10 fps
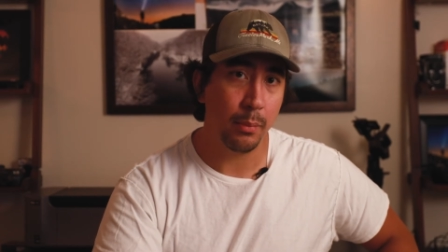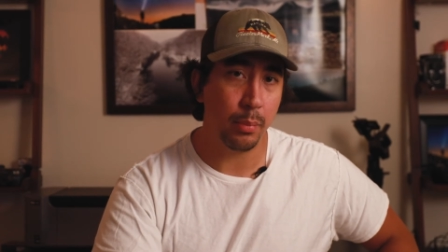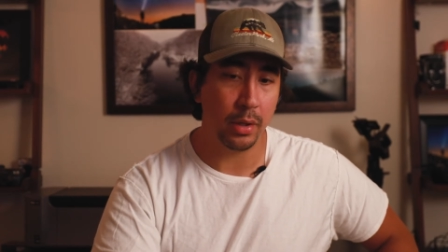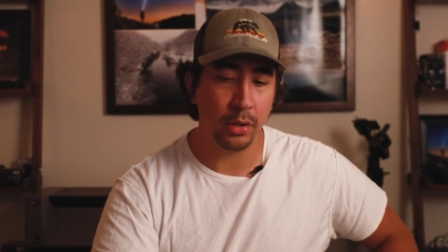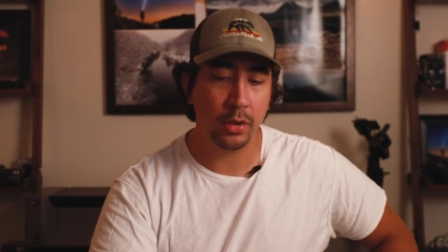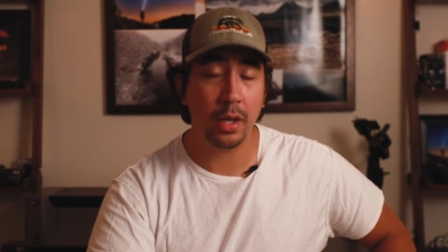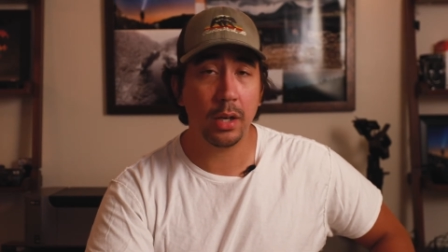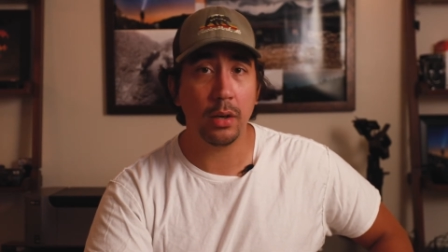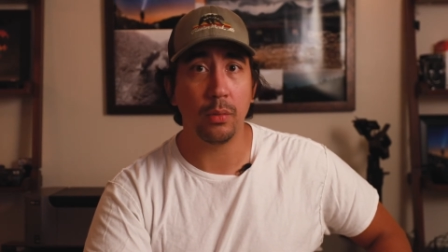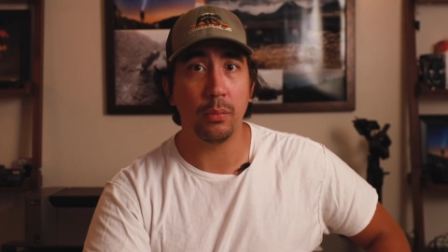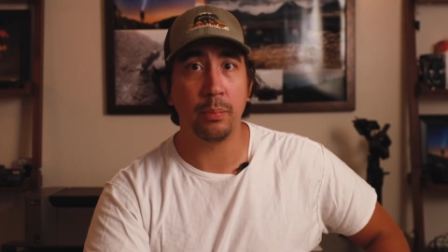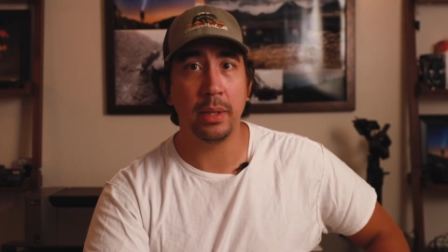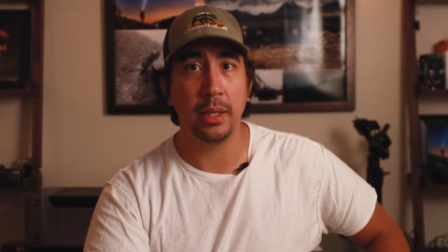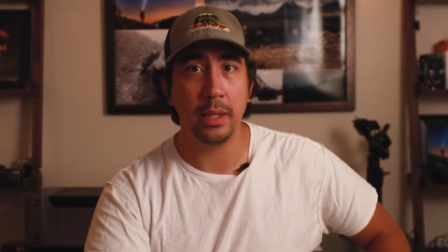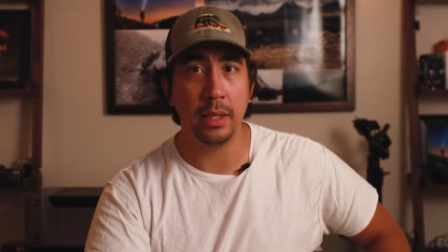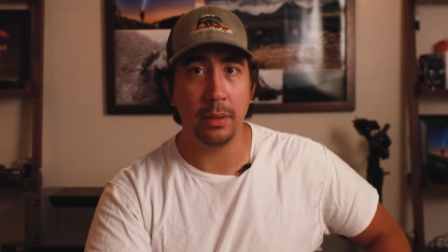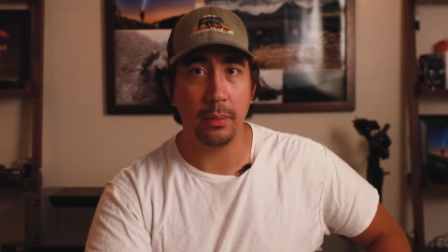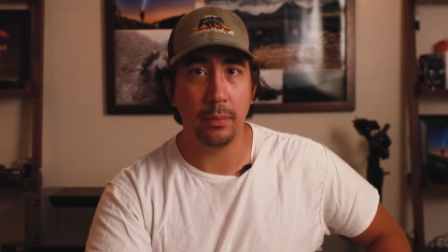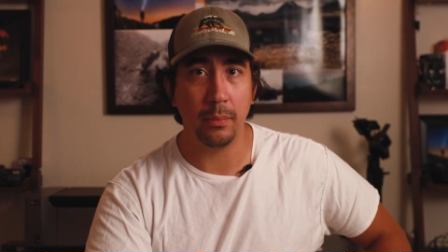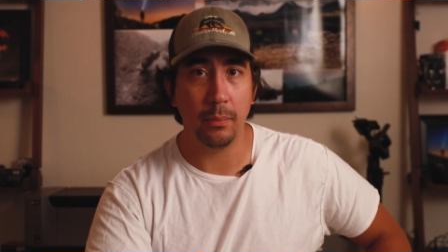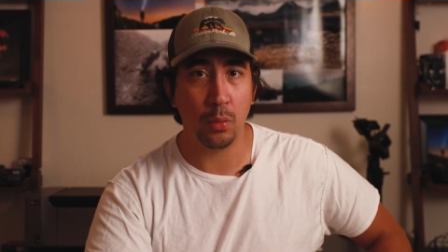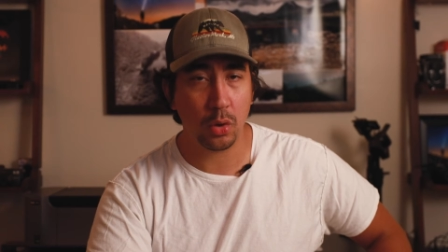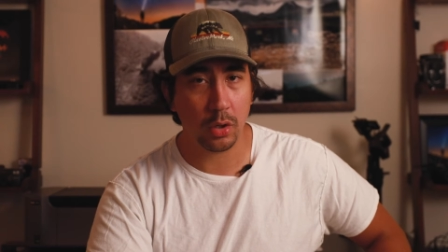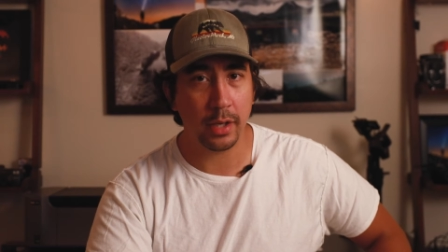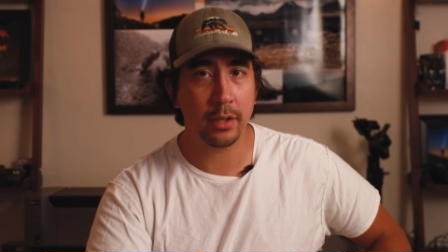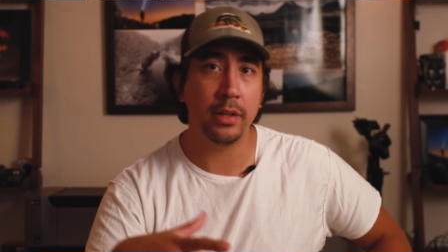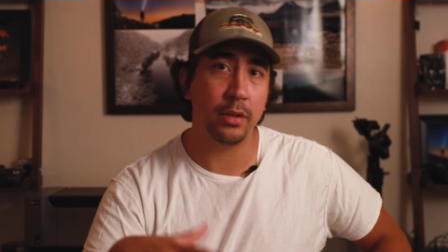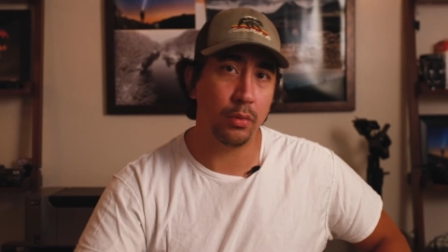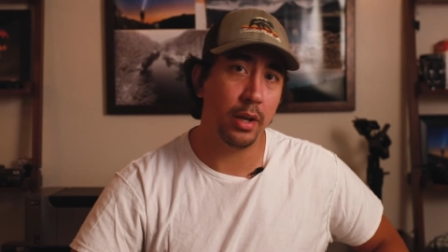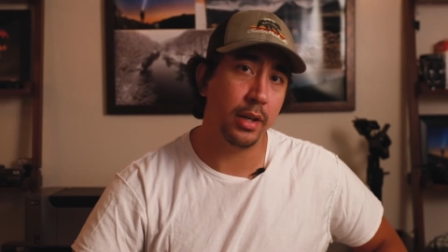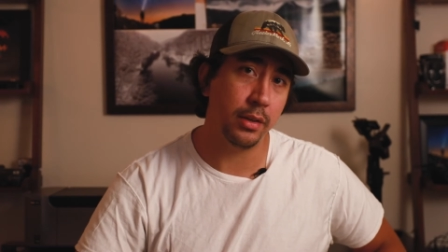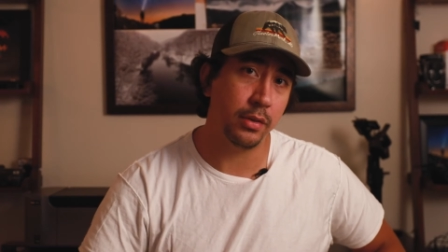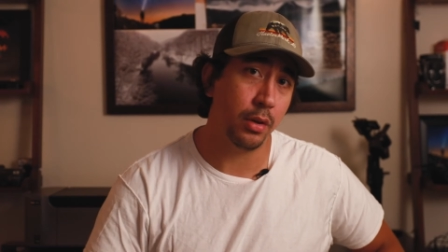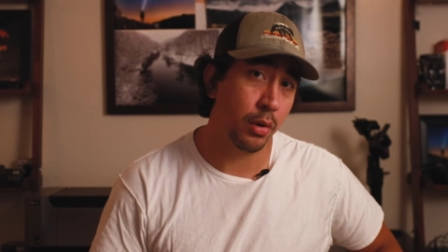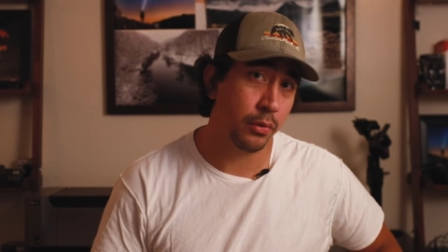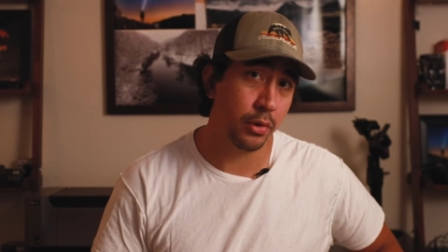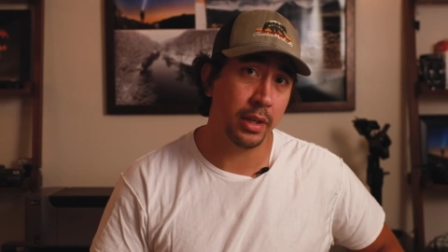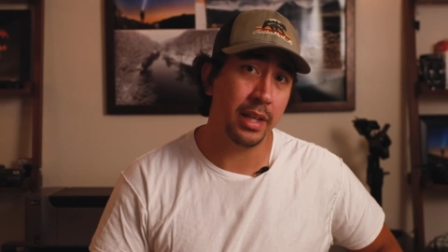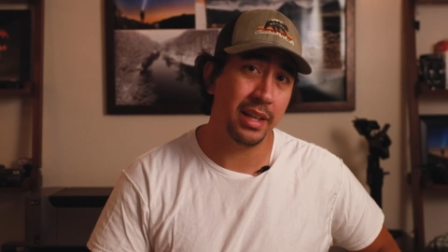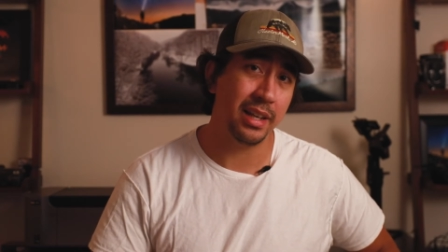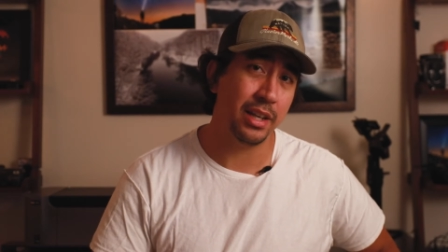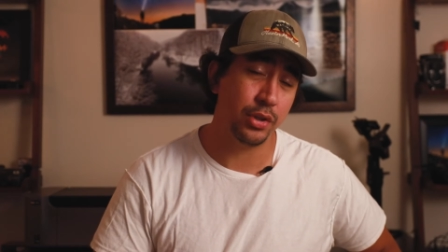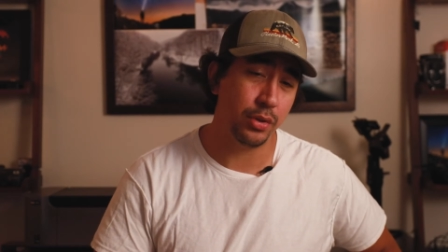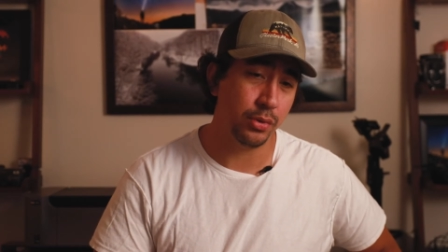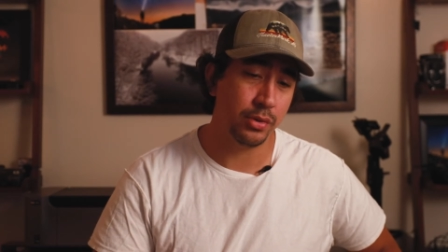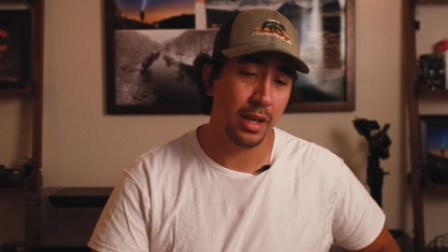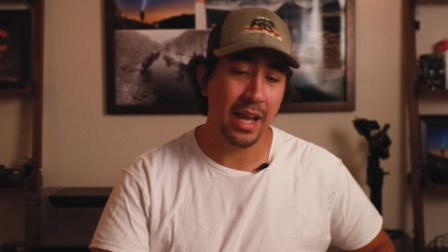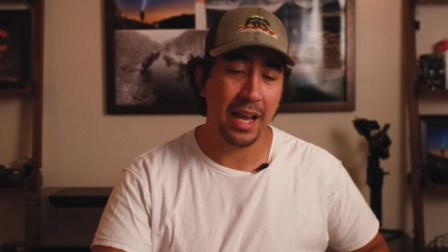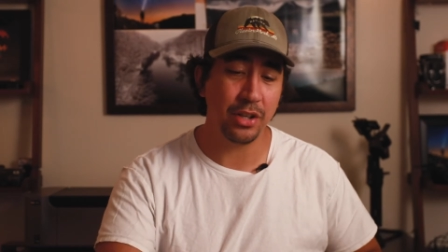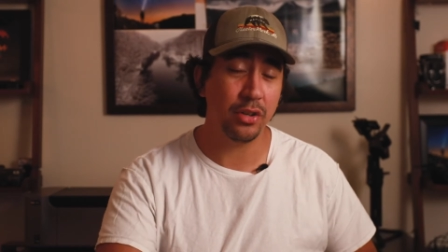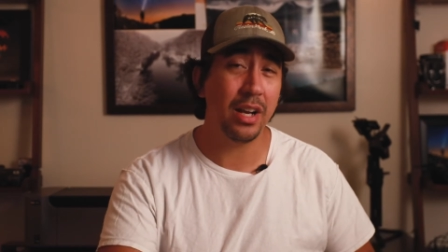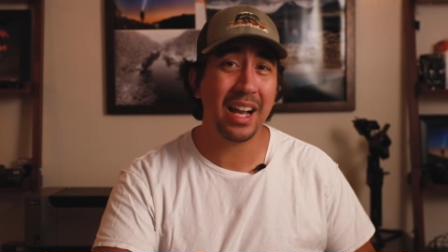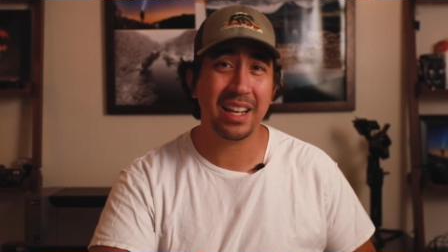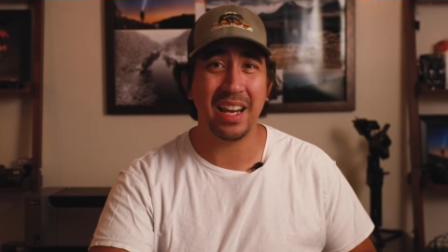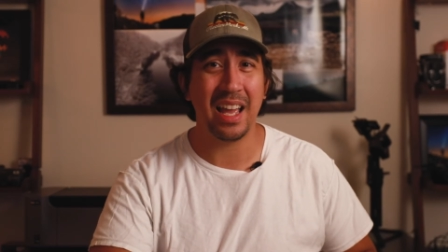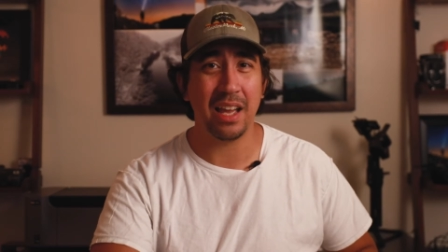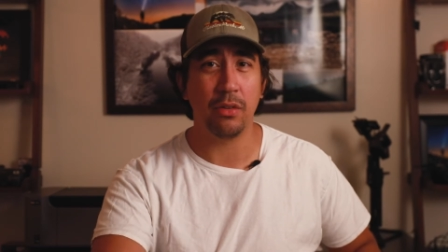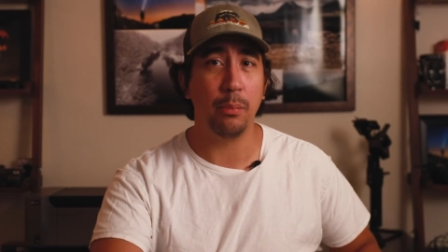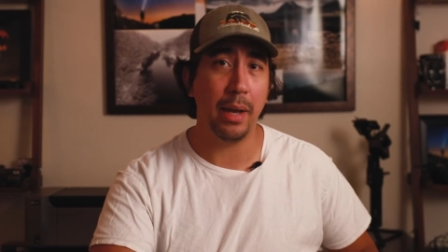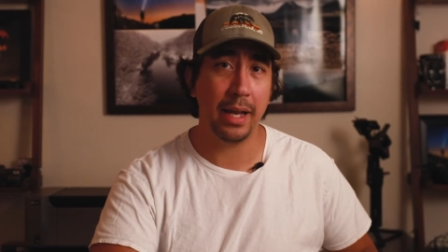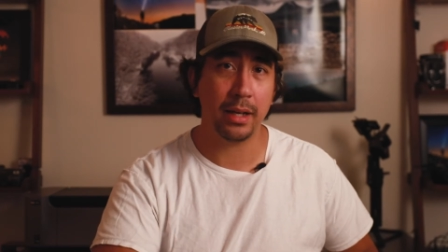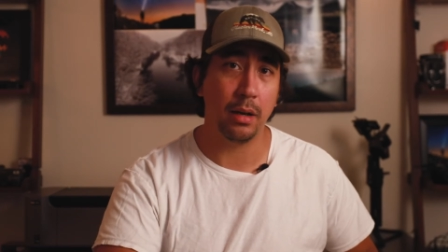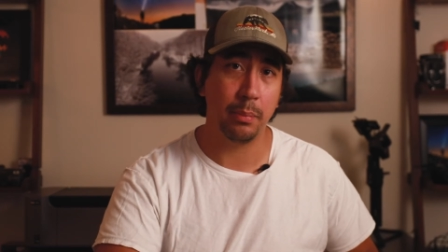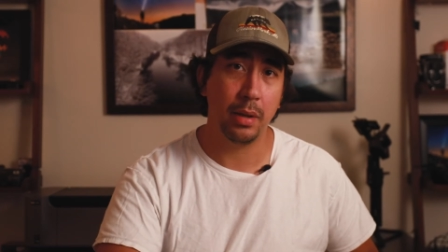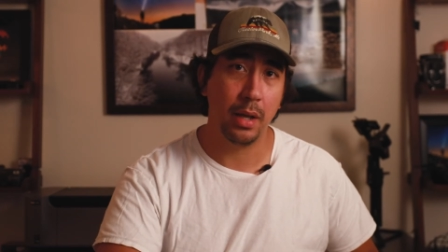but you're going to be more likely to run into overheating issues, and you're not going to have a backup